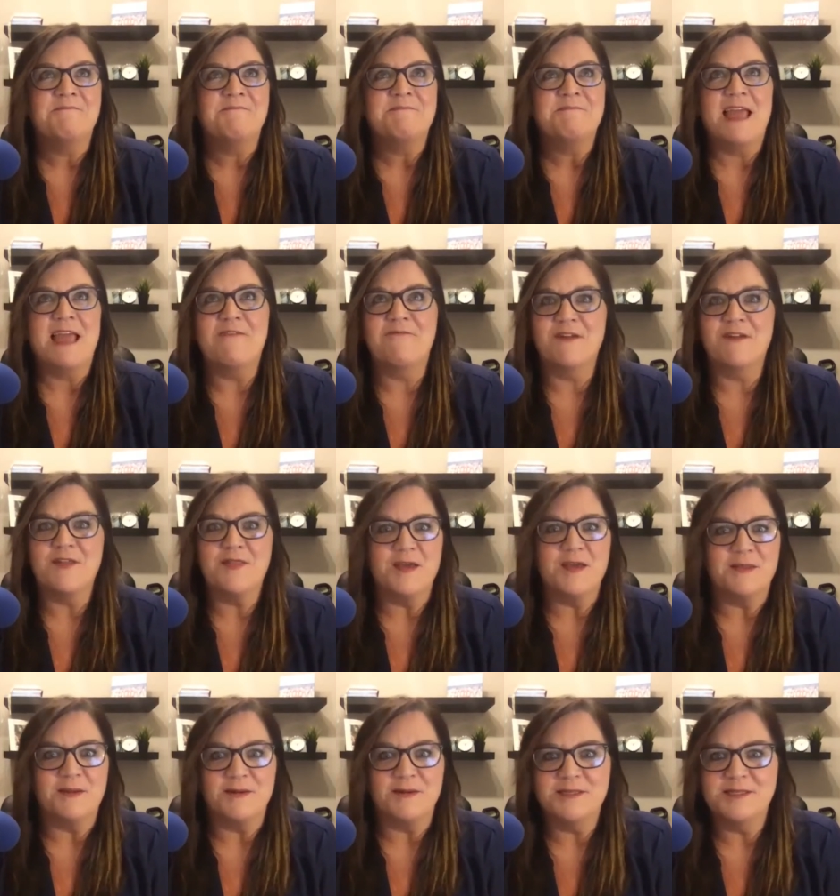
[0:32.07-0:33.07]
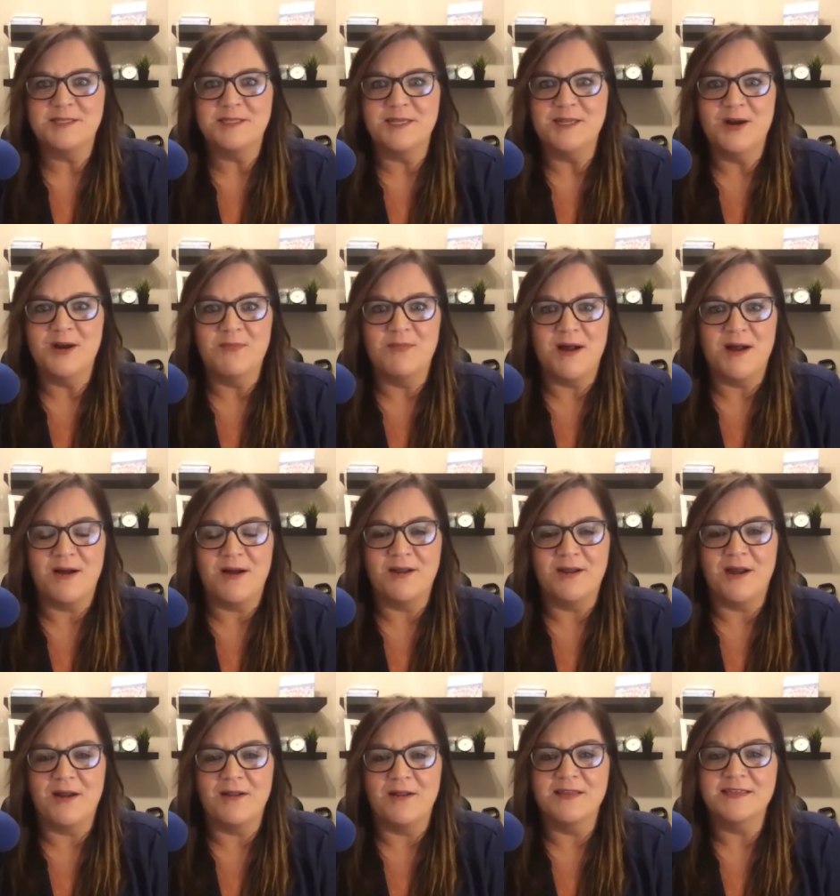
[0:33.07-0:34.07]
everything there is to know about
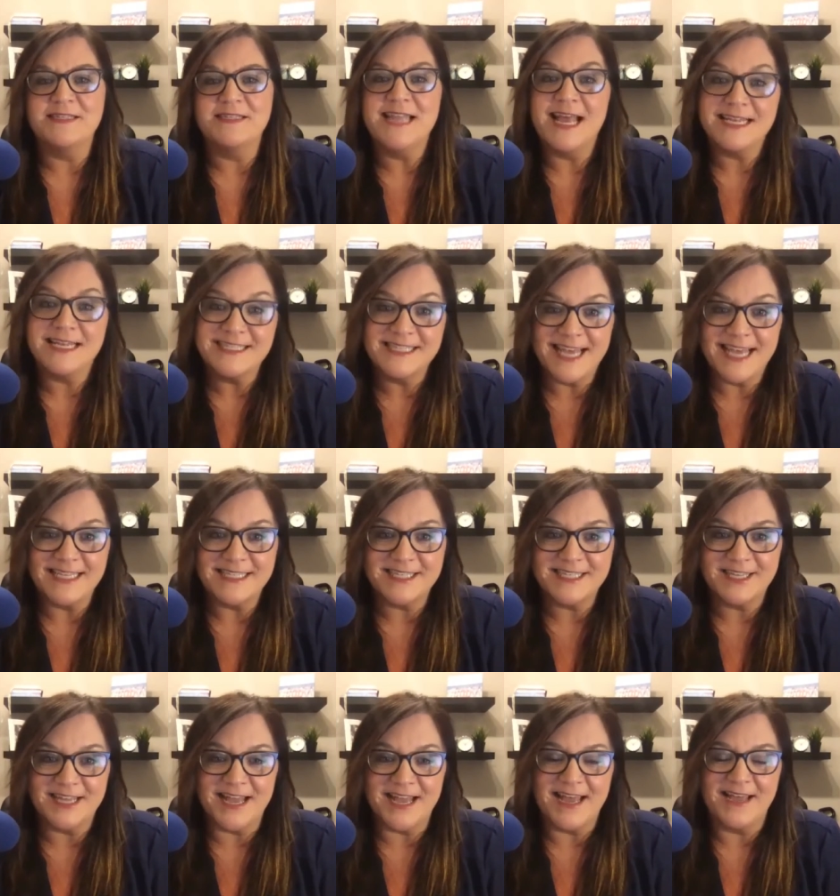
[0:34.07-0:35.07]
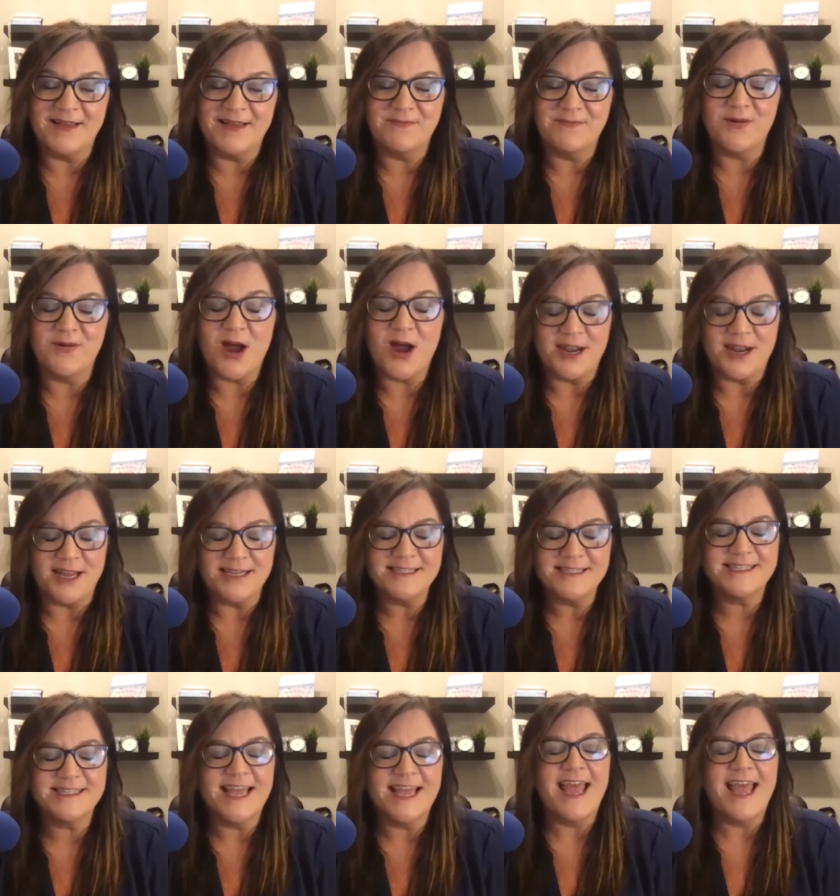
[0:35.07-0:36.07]
the next guest
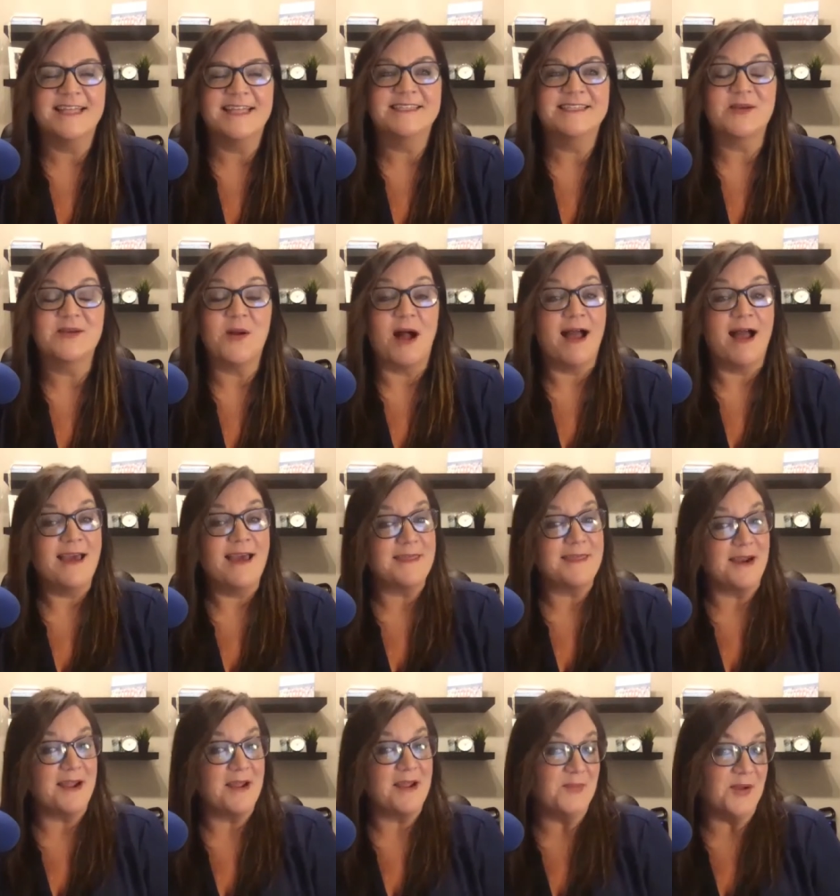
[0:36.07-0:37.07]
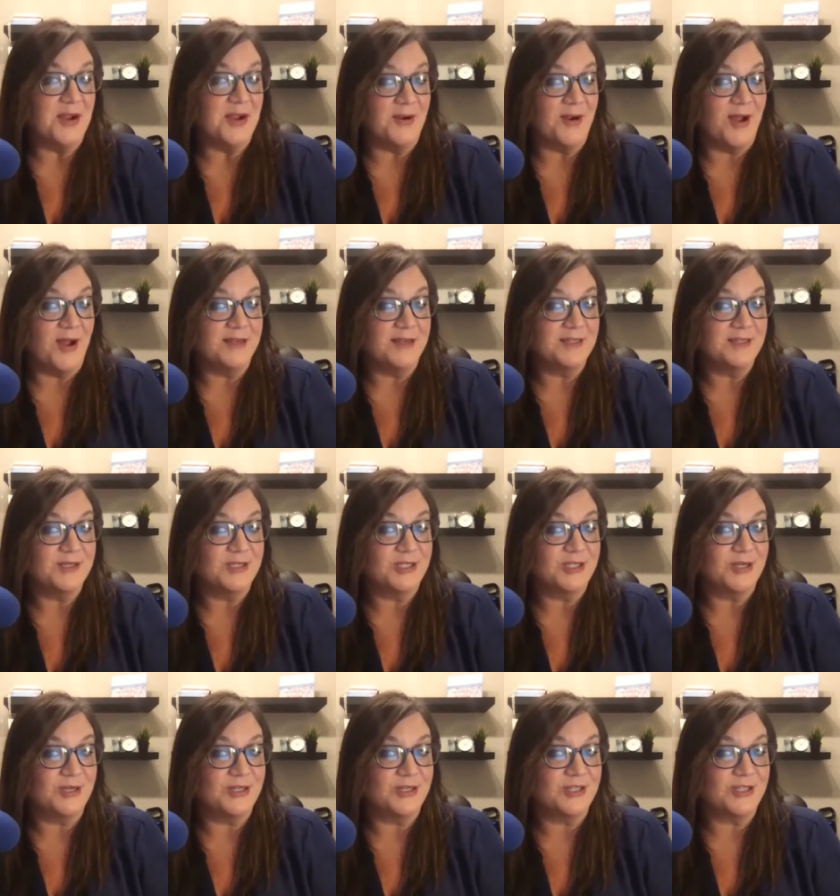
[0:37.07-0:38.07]
products. And so I thought I'd bring her on to the
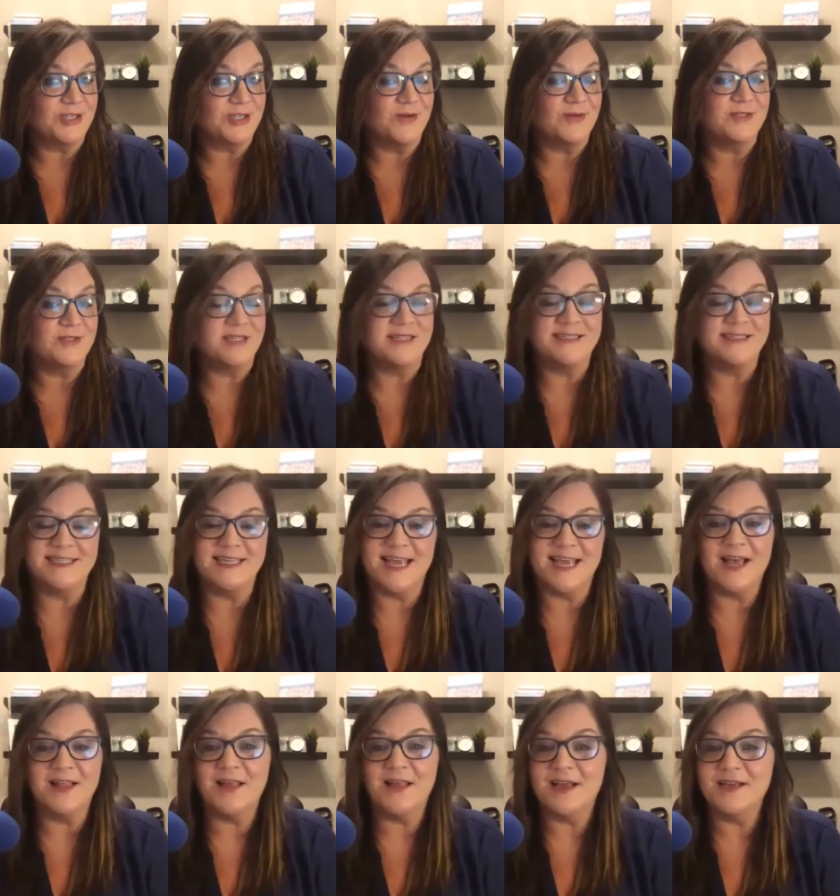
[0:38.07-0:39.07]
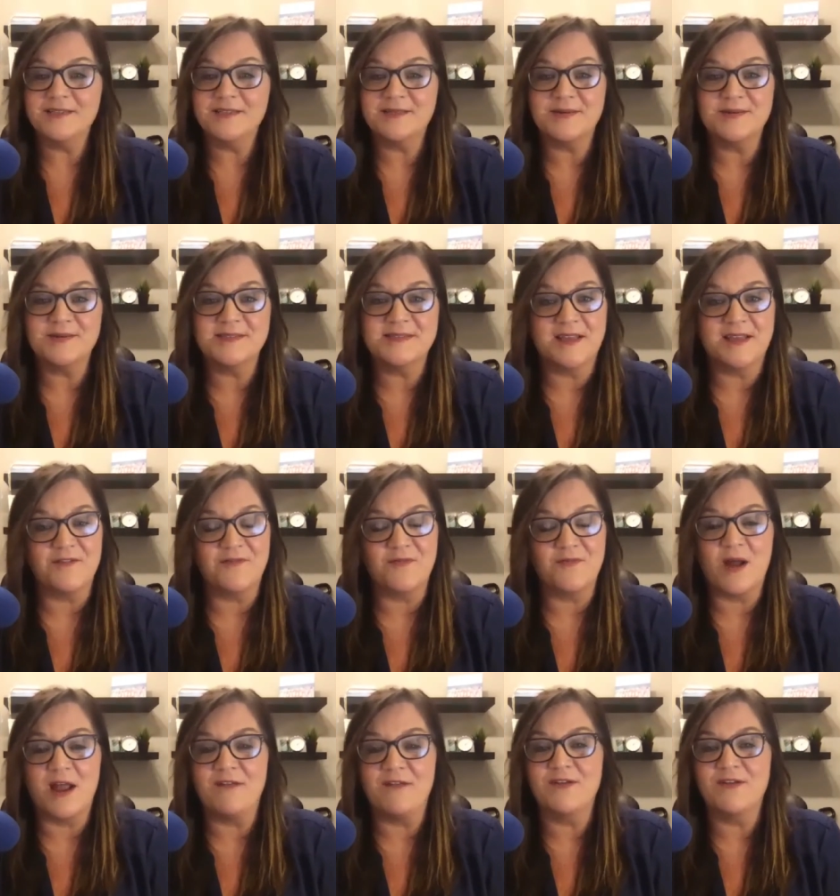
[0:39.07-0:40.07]
Sugar Show to tell us herself
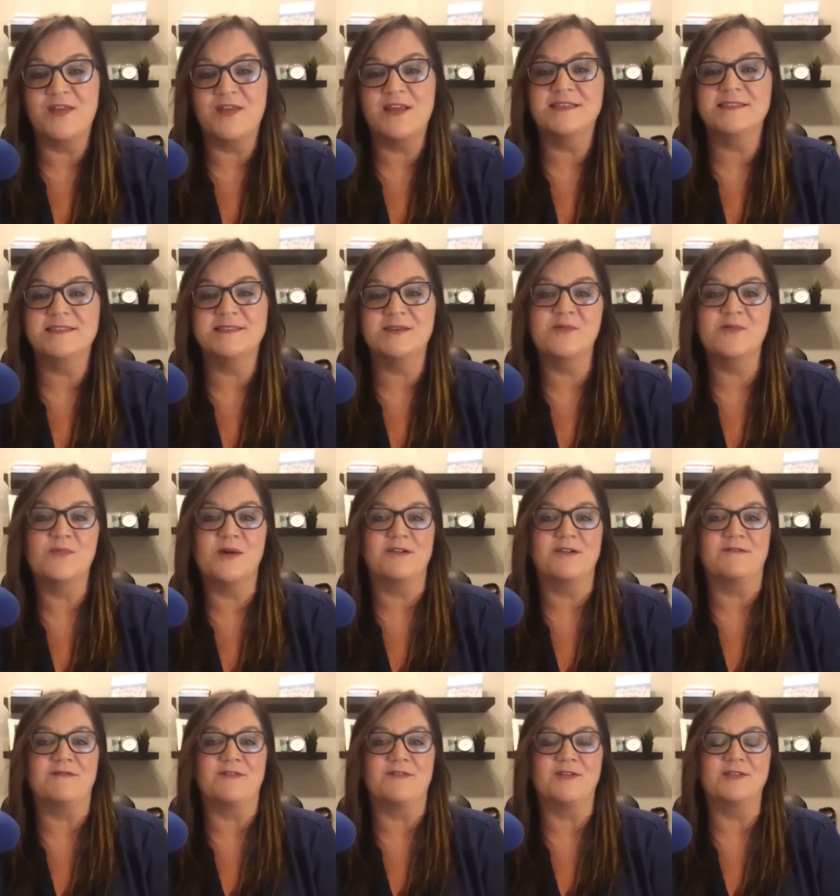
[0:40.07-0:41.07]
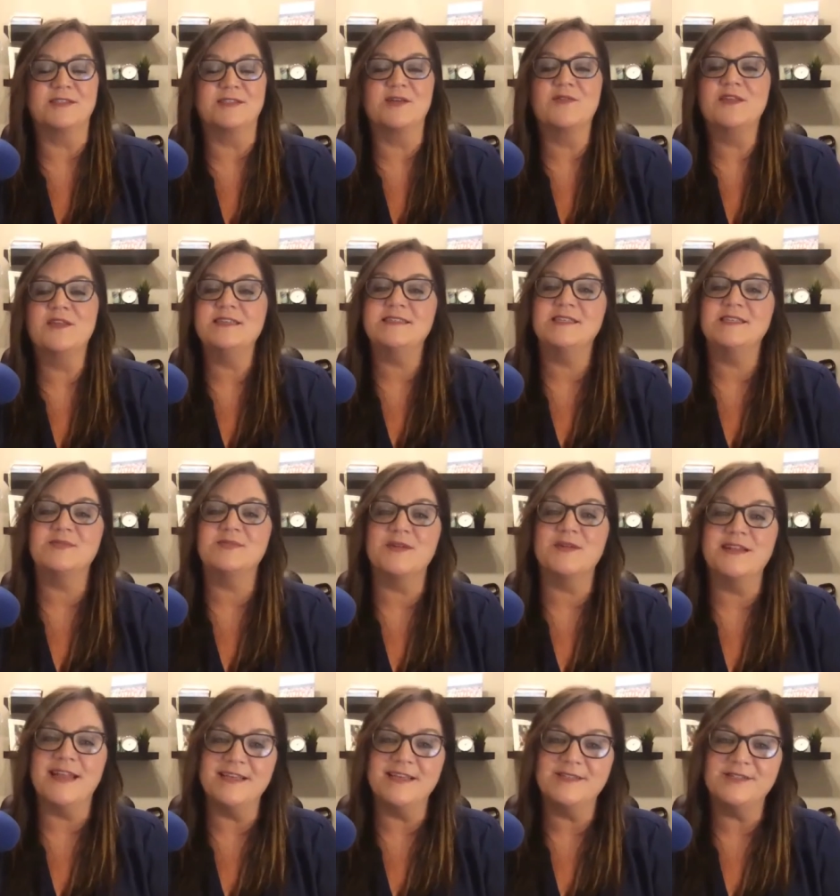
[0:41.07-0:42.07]
why everything is so wonderful. So this is
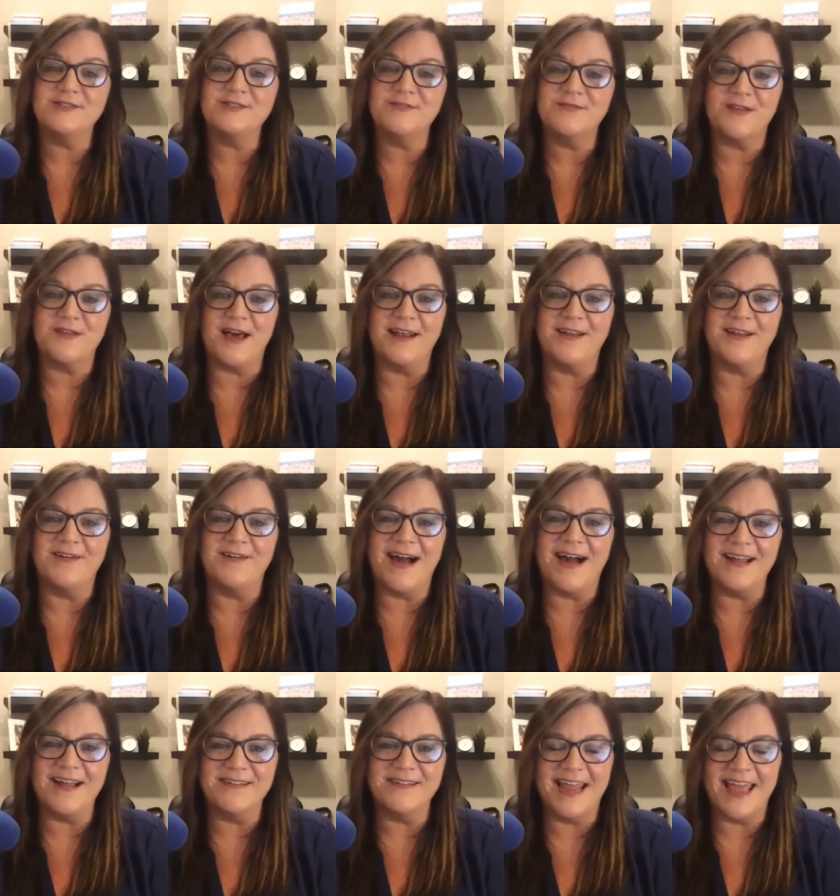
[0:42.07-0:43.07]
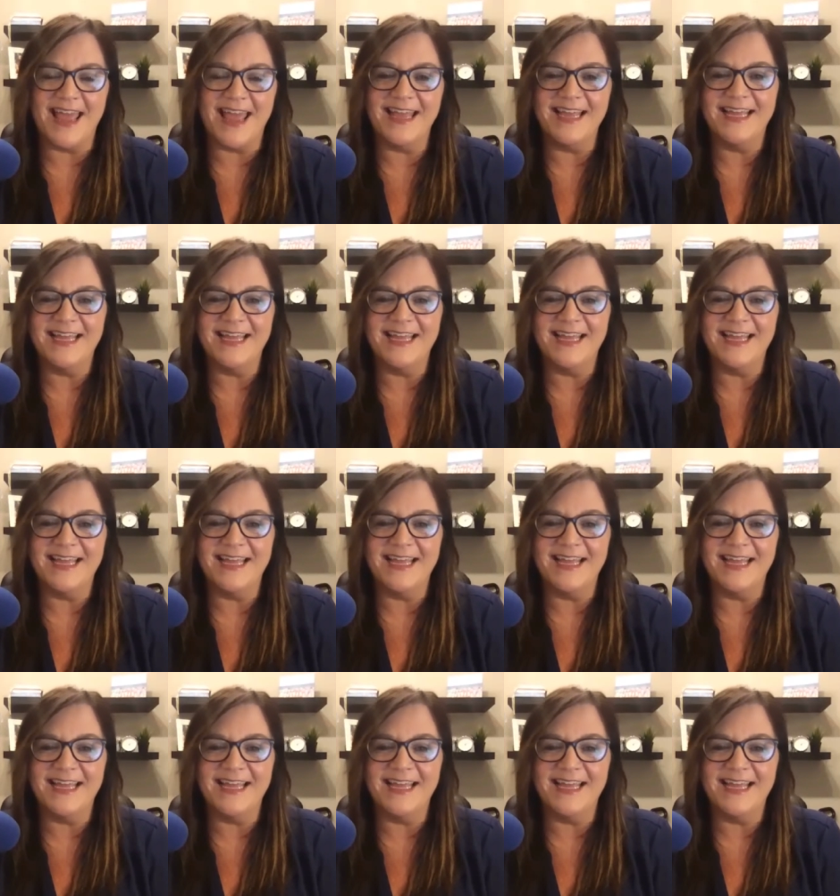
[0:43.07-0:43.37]
Rene Stufano. Hi, Renee.